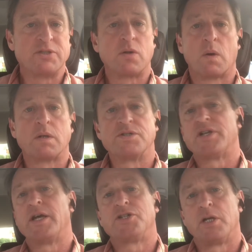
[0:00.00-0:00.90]
as an
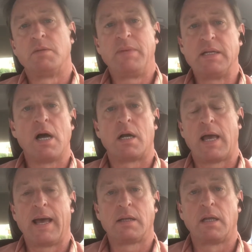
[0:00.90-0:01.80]
organization and me, Don
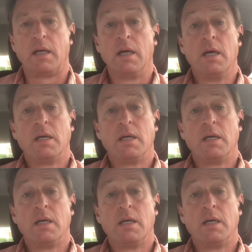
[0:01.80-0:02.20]
Hadley,